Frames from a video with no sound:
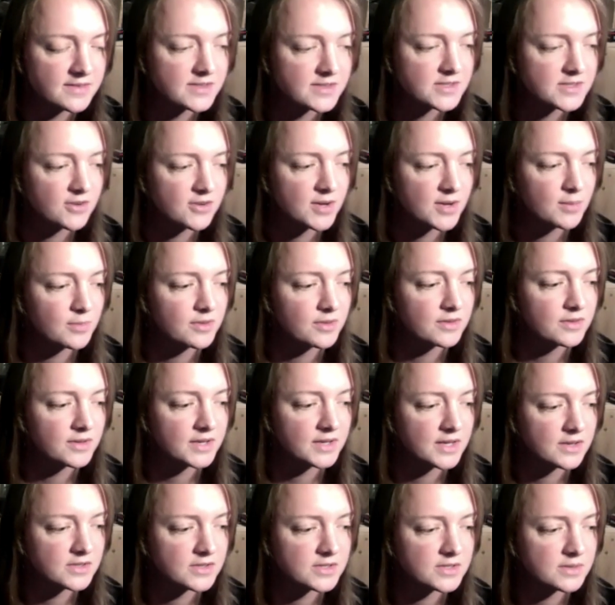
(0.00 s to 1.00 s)
the screen with you
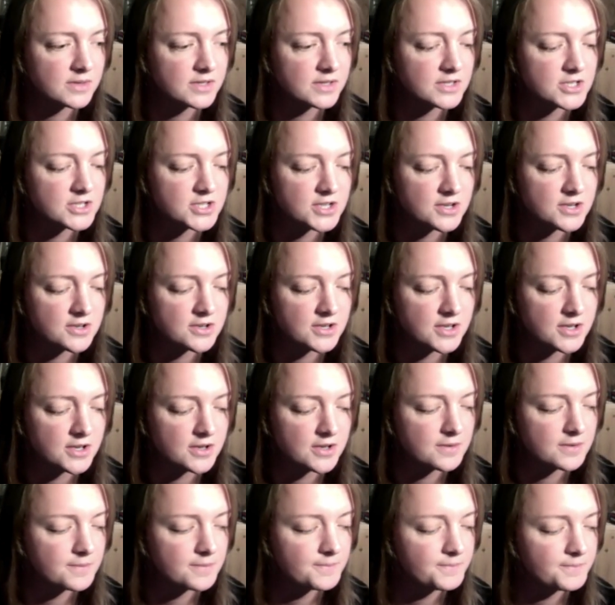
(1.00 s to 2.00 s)
now. So I'm gonna show
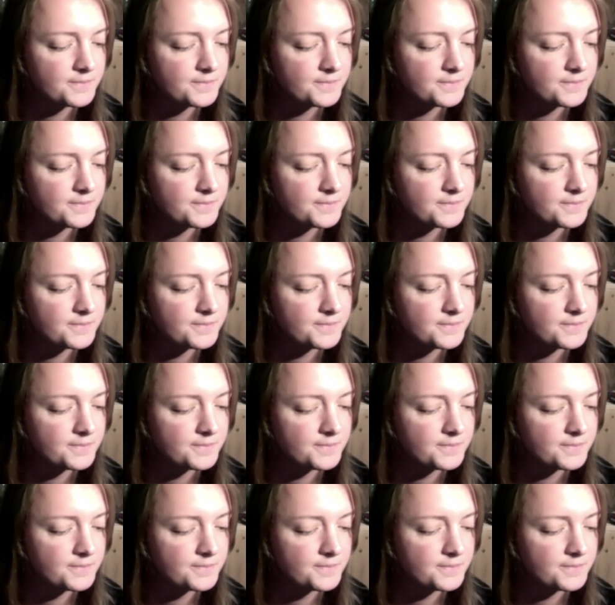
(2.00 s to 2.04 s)
you